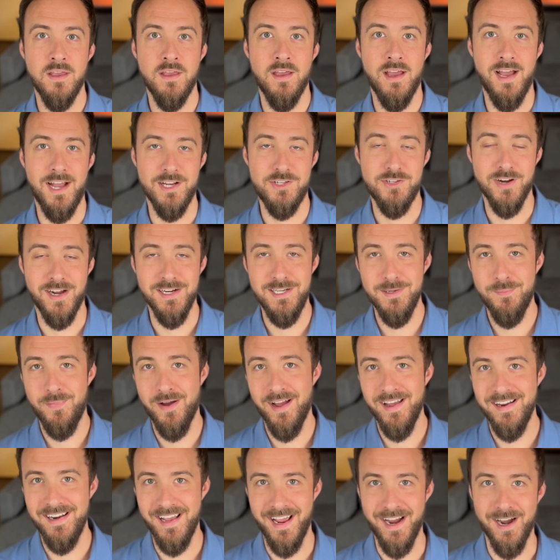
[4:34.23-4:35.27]
I tried to
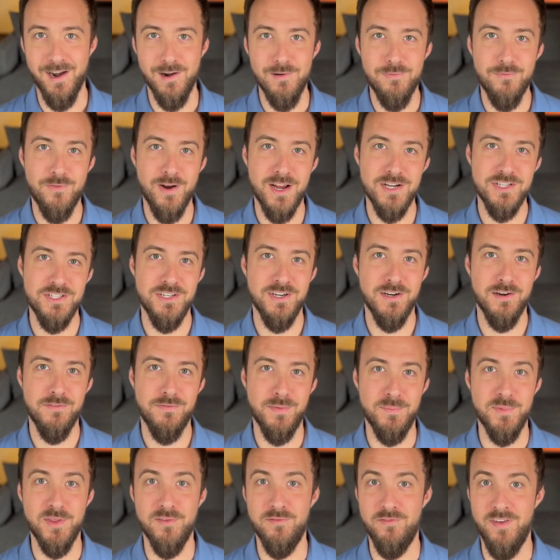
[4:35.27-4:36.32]
buy an air freshener
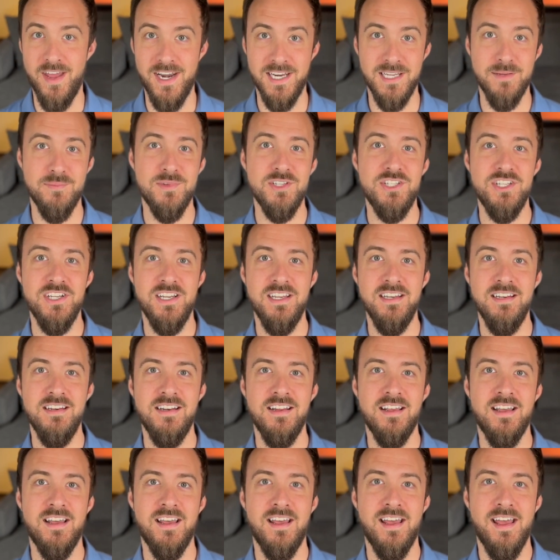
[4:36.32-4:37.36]
from the vending machine.
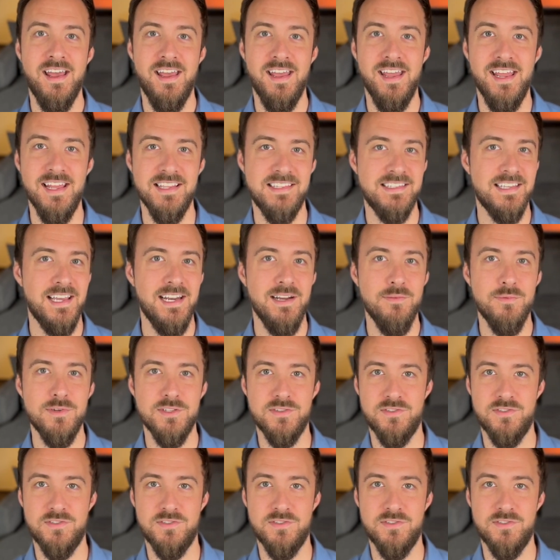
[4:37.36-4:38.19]
It said it was